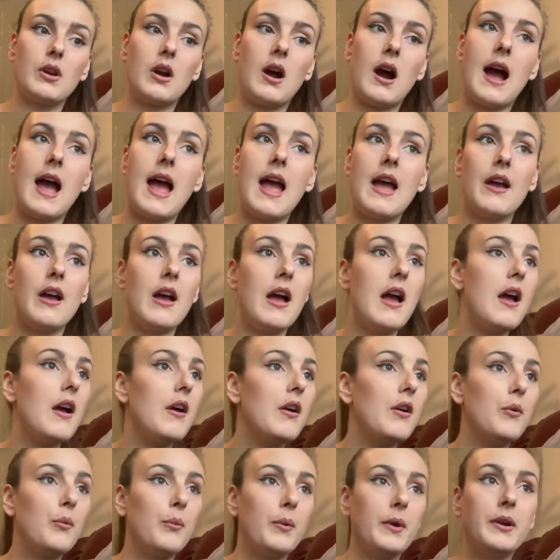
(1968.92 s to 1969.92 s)
I
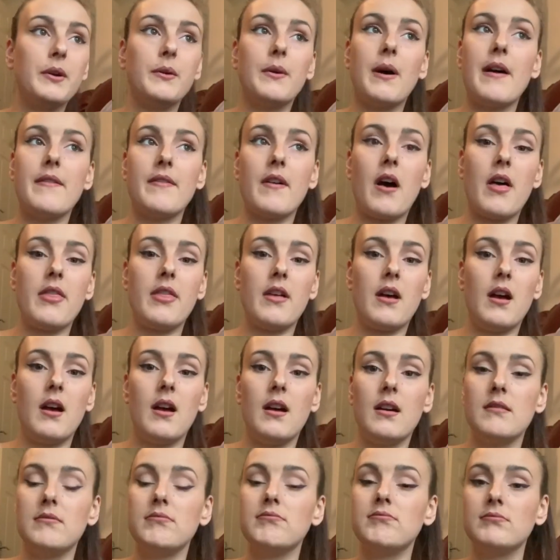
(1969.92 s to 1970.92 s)
we all have
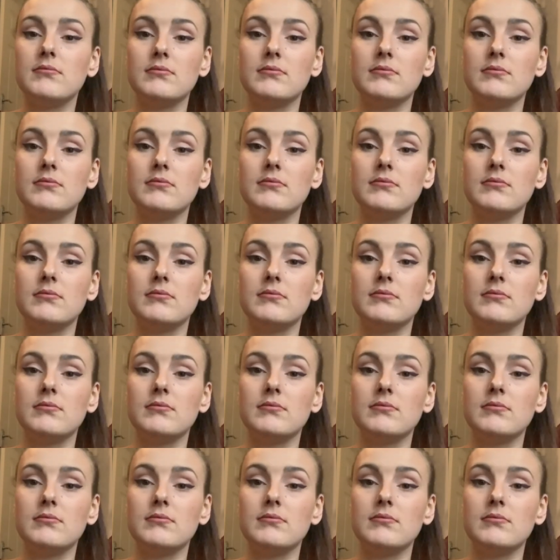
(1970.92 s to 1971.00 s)
other